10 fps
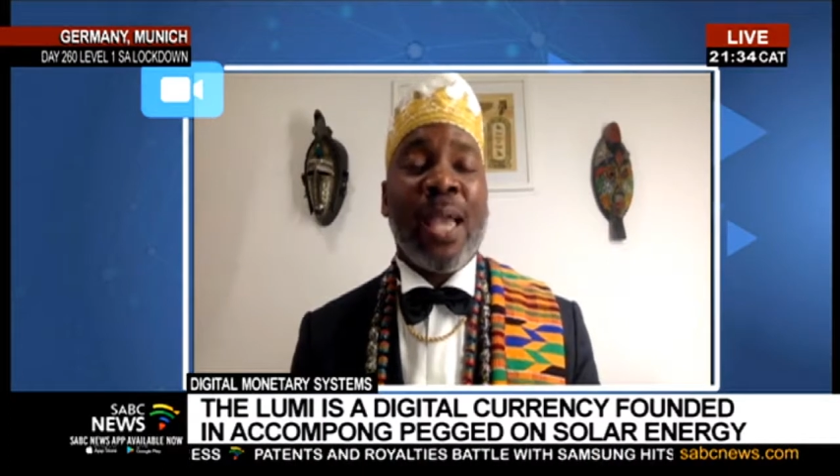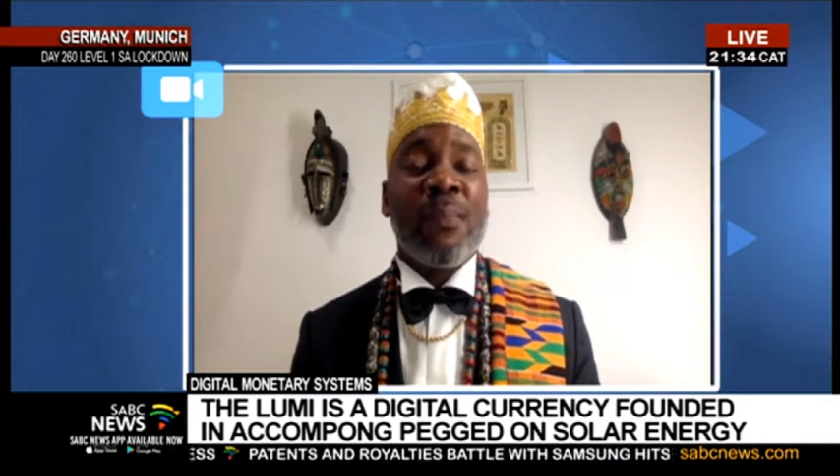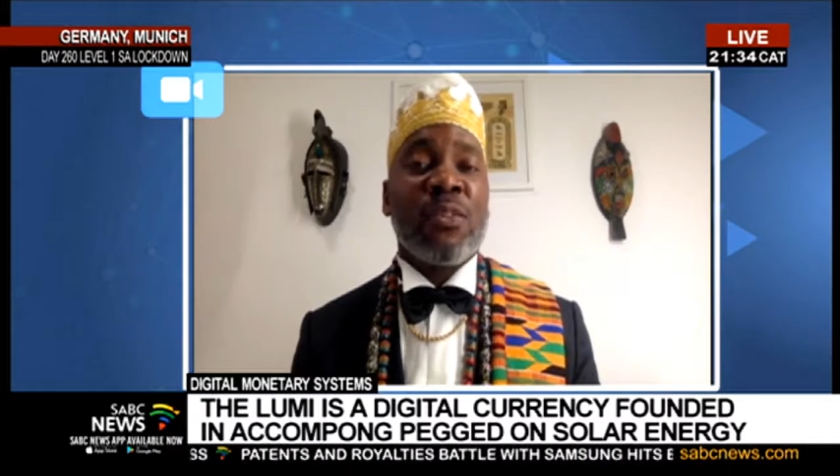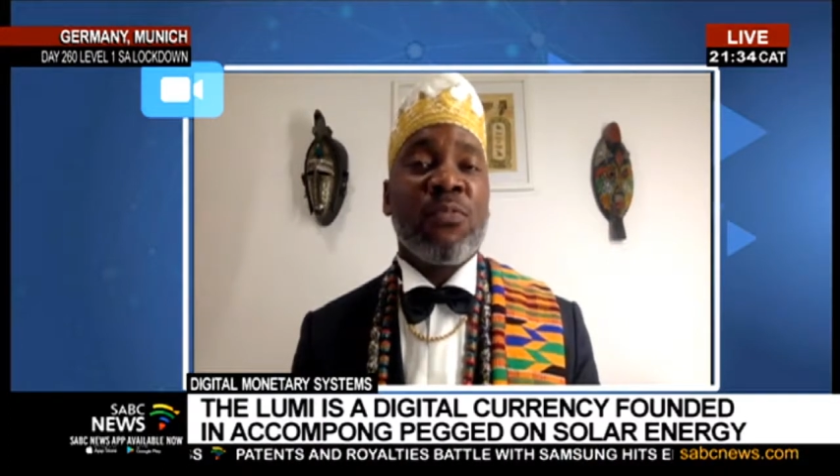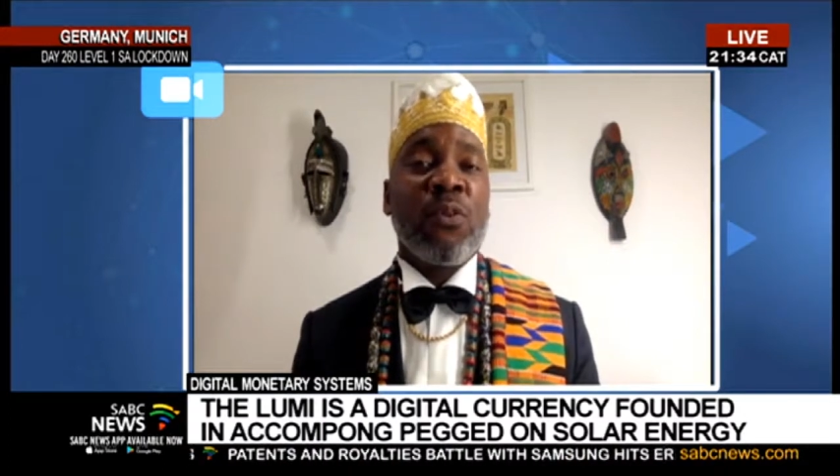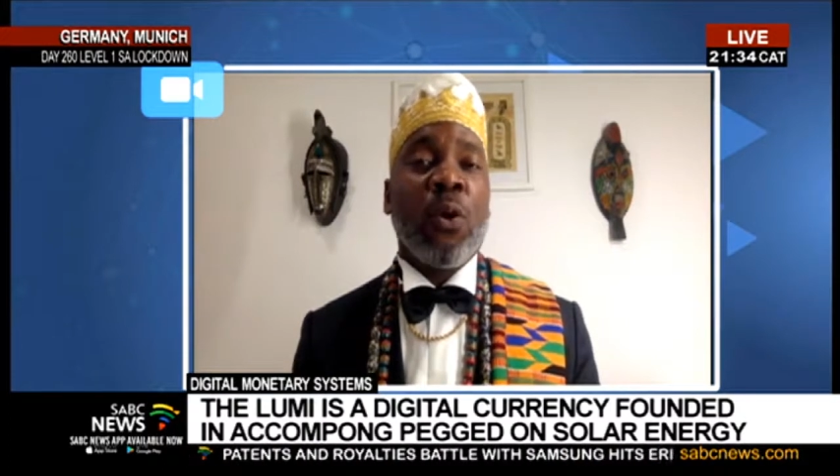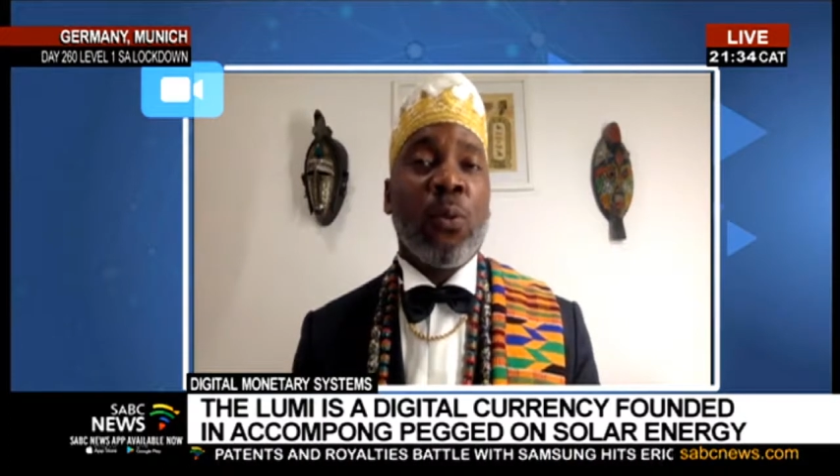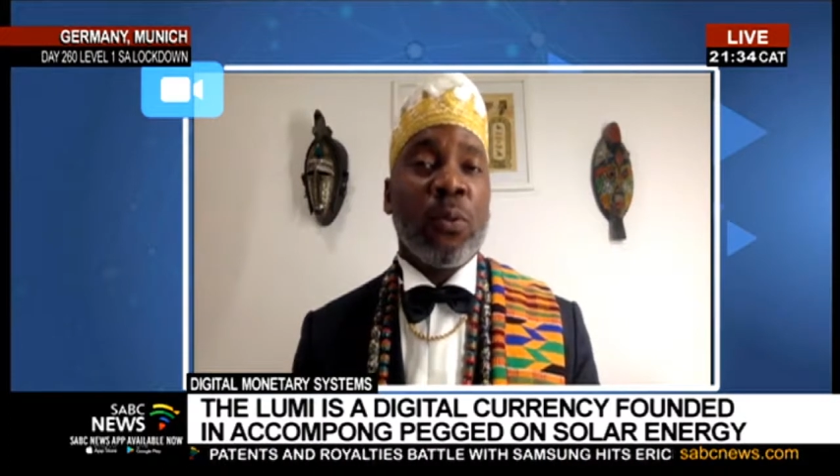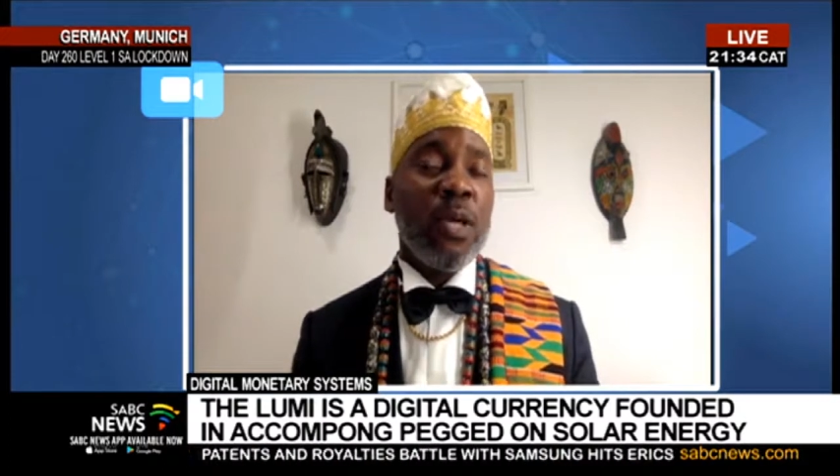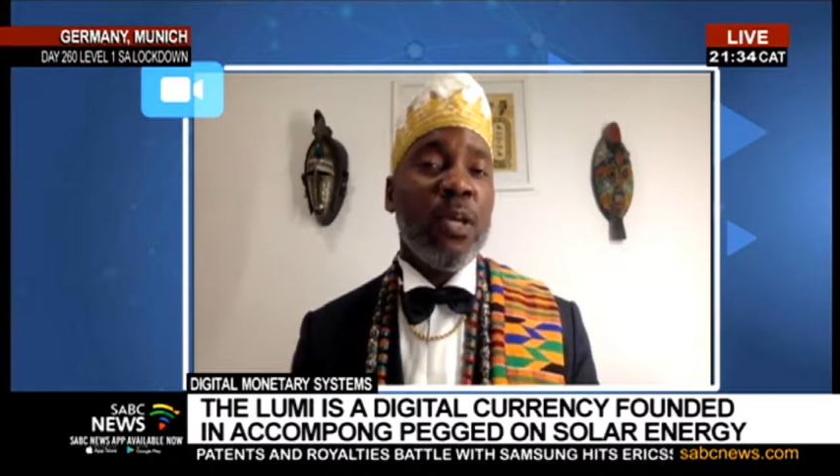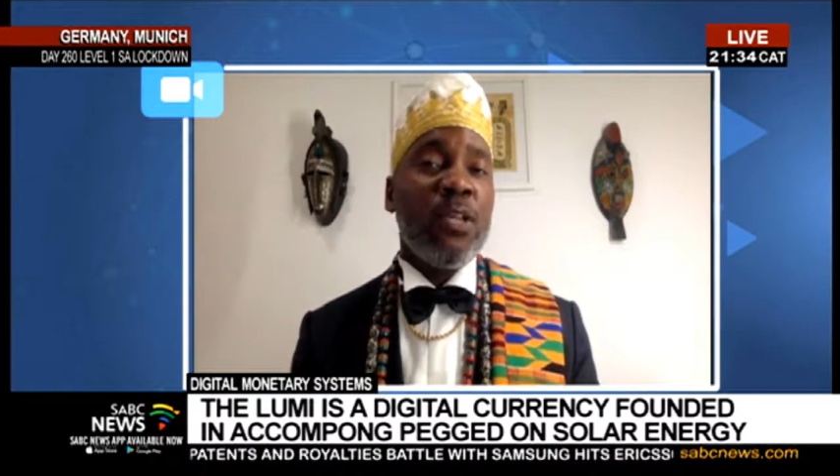grams of gold.